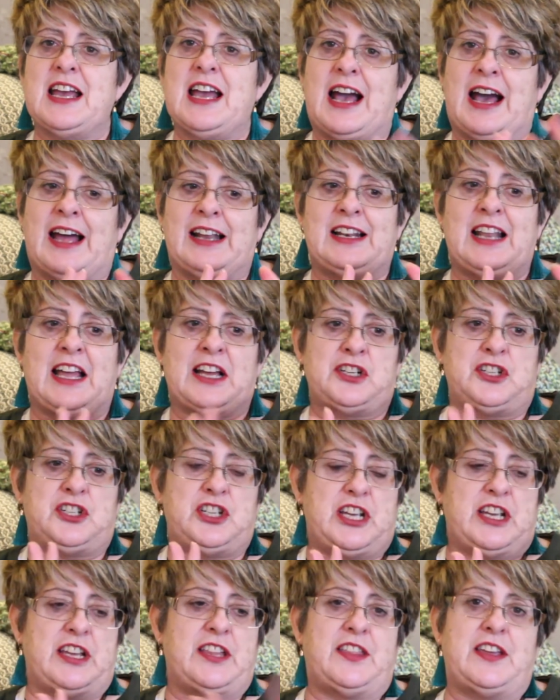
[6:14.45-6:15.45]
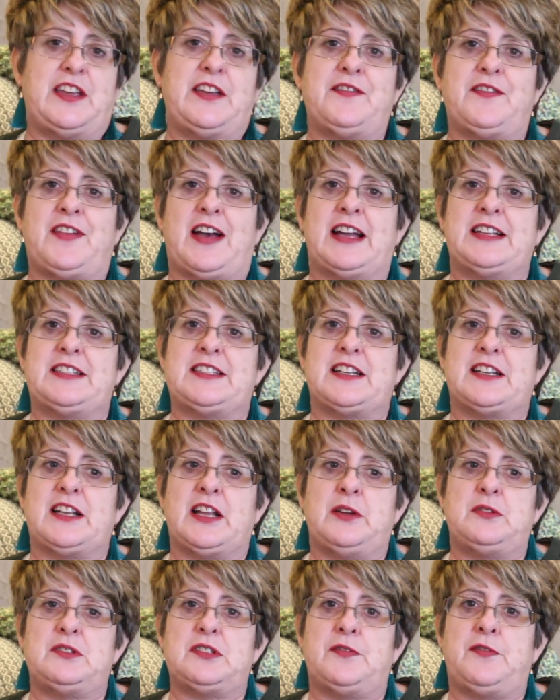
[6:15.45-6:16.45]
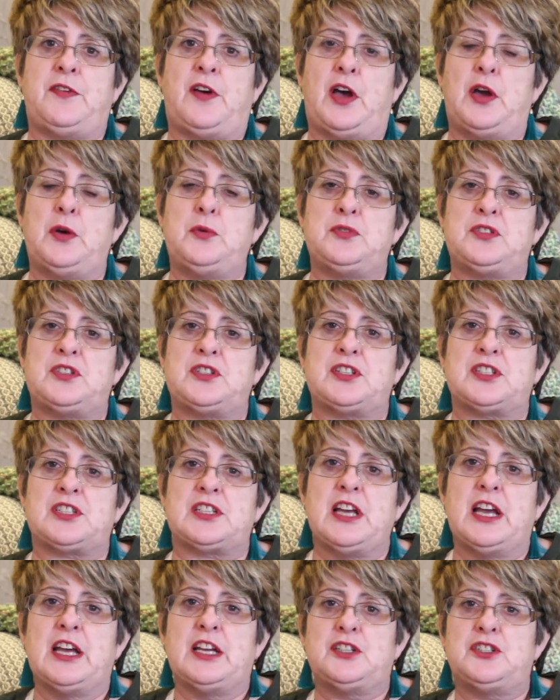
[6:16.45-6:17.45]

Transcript: And last year they invited loads of hosts